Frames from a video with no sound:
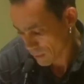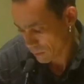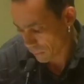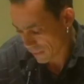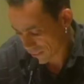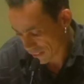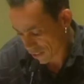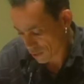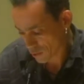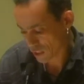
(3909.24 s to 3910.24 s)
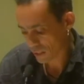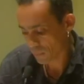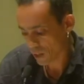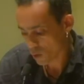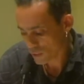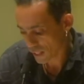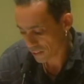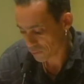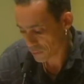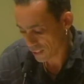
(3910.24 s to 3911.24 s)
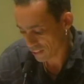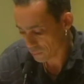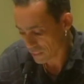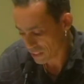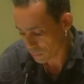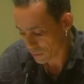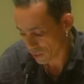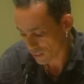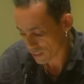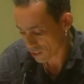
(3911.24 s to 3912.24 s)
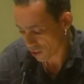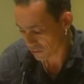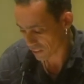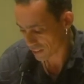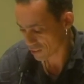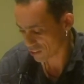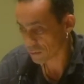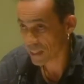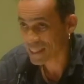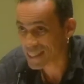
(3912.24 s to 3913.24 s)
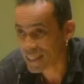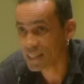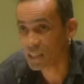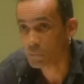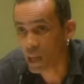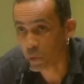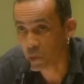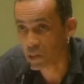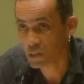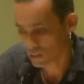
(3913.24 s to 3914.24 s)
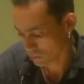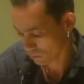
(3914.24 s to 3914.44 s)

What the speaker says: that my own life will have meaning beyond the confines of my skin and my world,